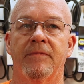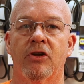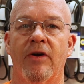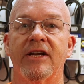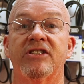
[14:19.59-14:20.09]

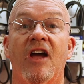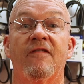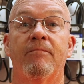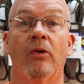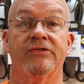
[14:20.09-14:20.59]

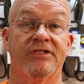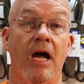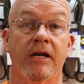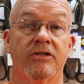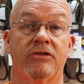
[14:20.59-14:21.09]
crankshaft bolt
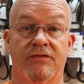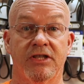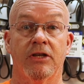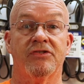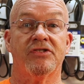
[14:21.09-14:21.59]
sockets. You've
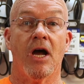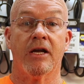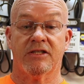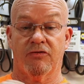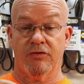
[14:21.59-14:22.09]
seen those
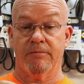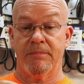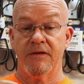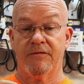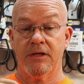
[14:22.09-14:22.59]
sockets. They're real
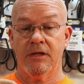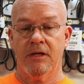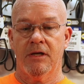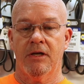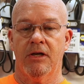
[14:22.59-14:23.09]
beefy.
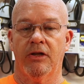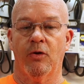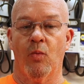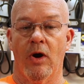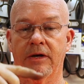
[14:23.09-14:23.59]

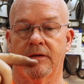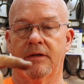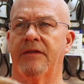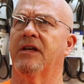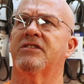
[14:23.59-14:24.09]
The one,
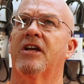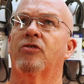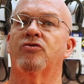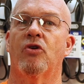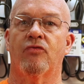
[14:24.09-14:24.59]
I think it's
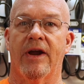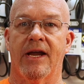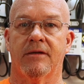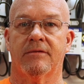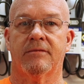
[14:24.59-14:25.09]
Ingersoll
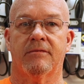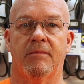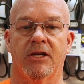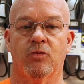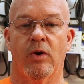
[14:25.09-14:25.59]
Rand,
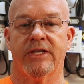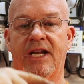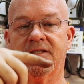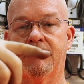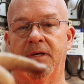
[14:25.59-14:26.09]
makes one that
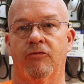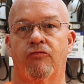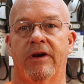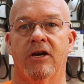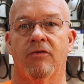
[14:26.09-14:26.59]
has the big
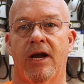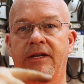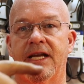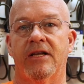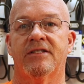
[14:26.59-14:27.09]
ring around
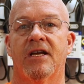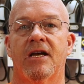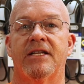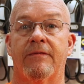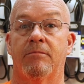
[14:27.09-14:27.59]
the
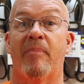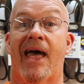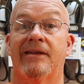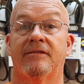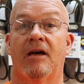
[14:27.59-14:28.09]
outside and they have a
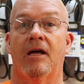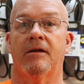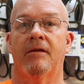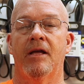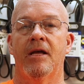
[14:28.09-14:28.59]
patent on it.